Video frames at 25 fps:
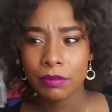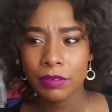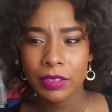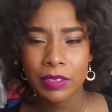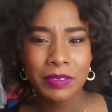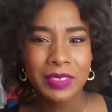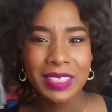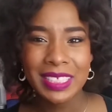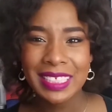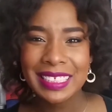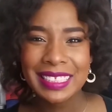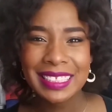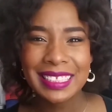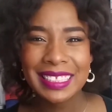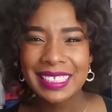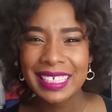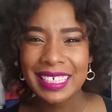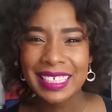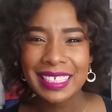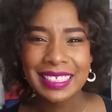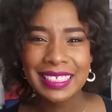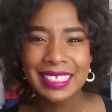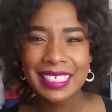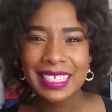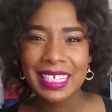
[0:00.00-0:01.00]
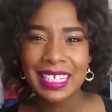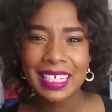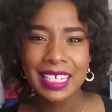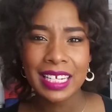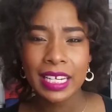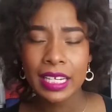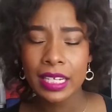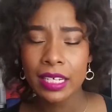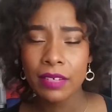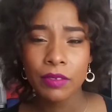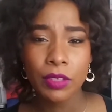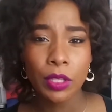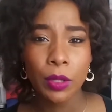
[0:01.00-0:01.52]
15, 16,
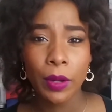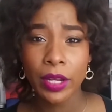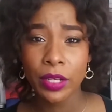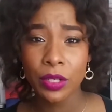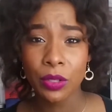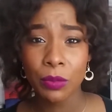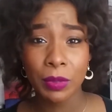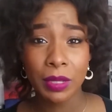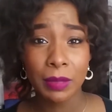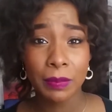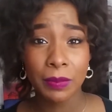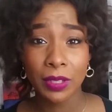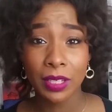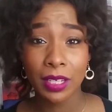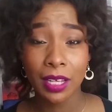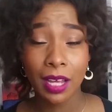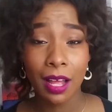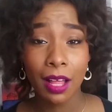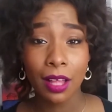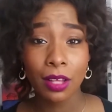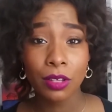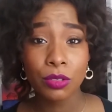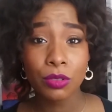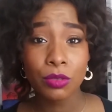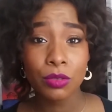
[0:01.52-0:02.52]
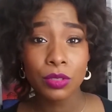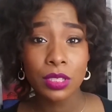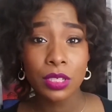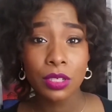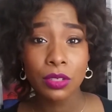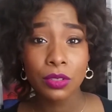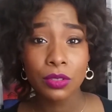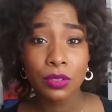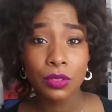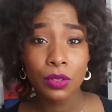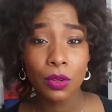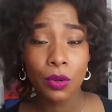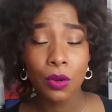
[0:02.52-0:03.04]
even though I knew people in college who still
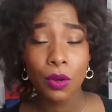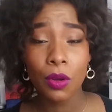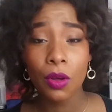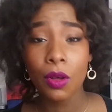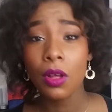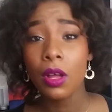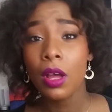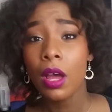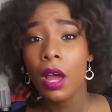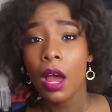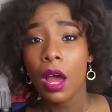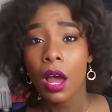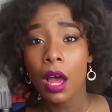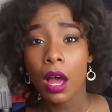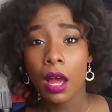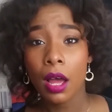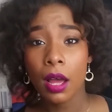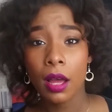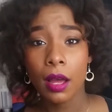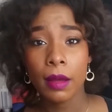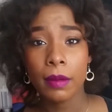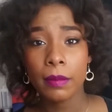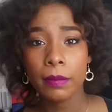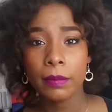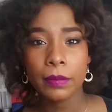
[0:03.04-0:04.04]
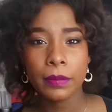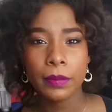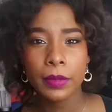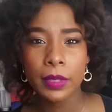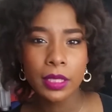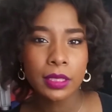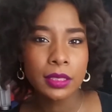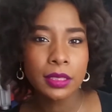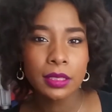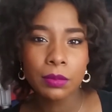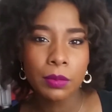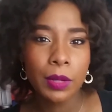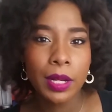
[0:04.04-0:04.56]
stole,
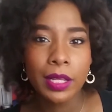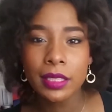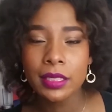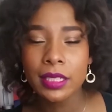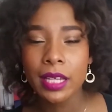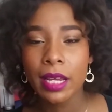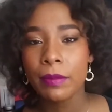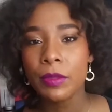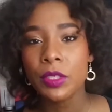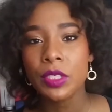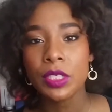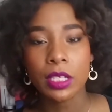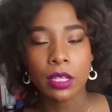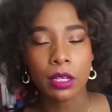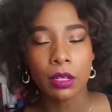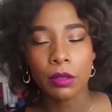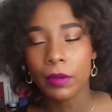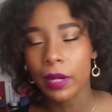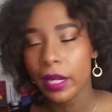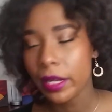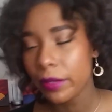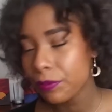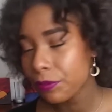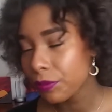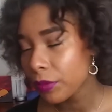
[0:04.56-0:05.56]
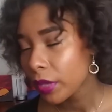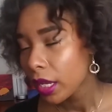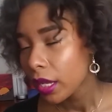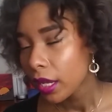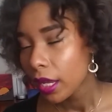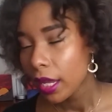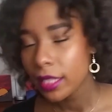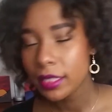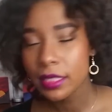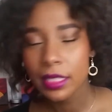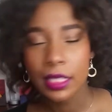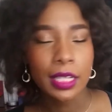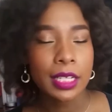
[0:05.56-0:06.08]
that's around the time you steal, right?
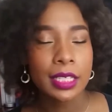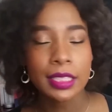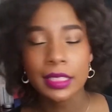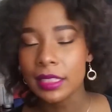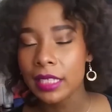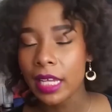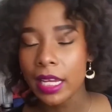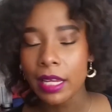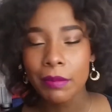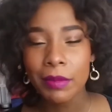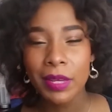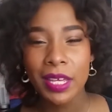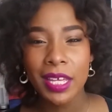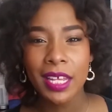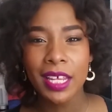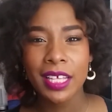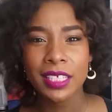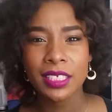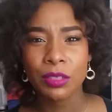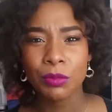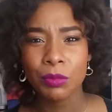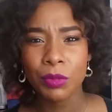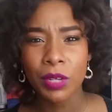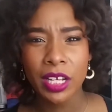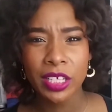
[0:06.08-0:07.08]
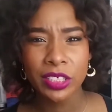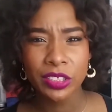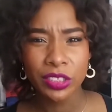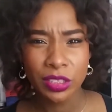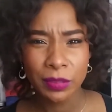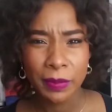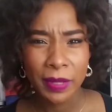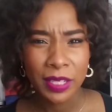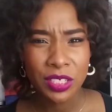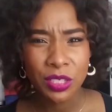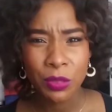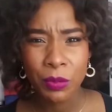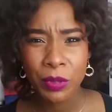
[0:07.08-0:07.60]
It's an excitement, it's a rush,
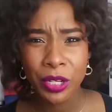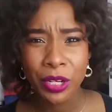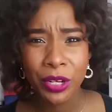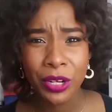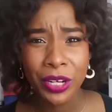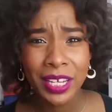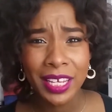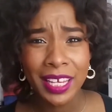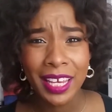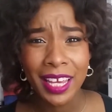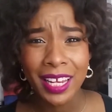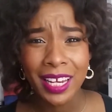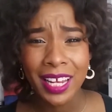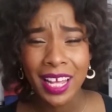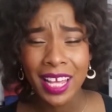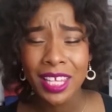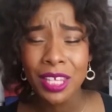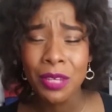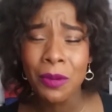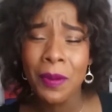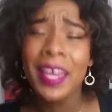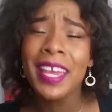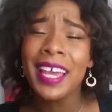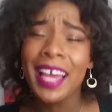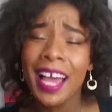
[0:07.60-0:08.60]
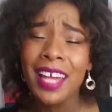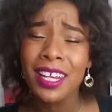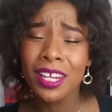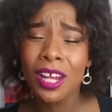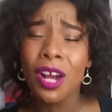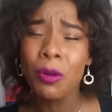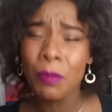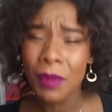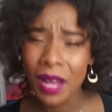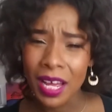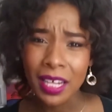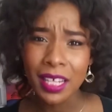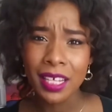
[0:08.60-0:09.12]
especially when you're a kid and you ain't got
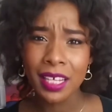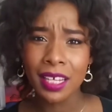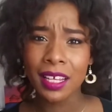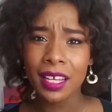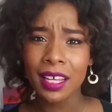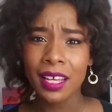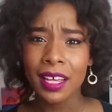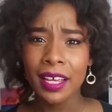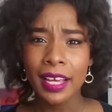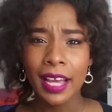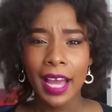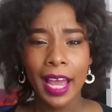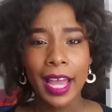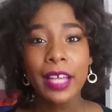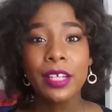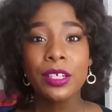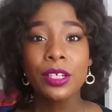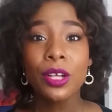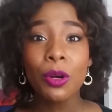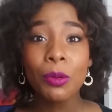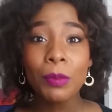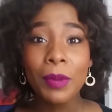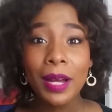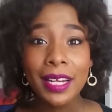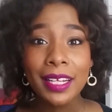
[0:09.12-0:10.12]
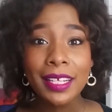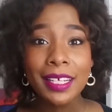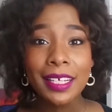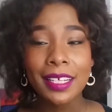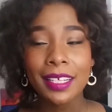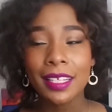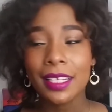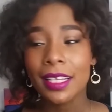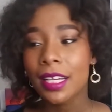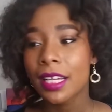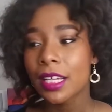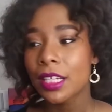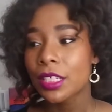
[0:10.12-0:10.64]
no money. I had no
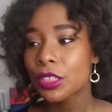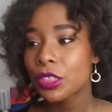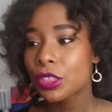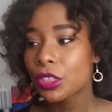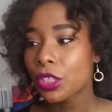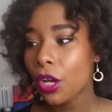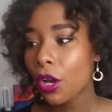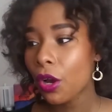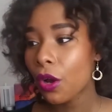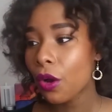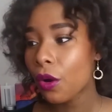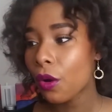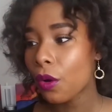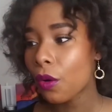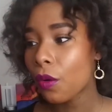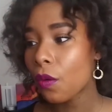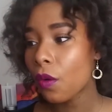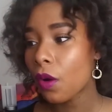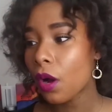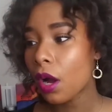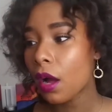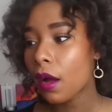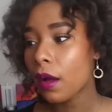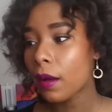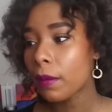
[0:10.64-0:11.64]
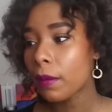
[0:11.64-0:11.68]
money. So